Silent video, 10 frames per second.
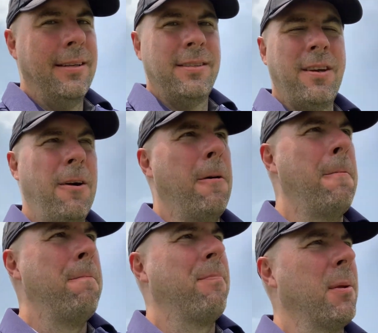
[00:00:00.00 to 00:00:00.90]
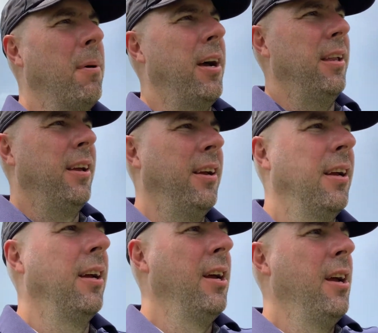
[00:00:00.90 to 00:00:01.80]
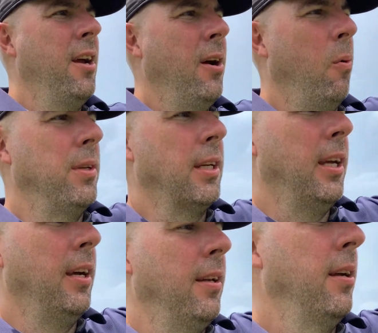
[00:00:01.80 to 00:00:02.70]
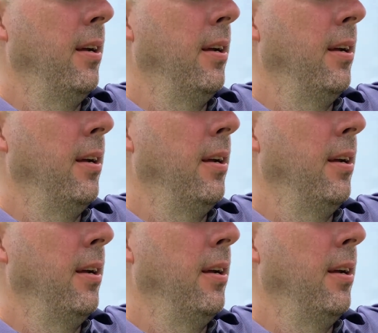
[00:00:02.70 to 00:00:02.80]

So, but once again,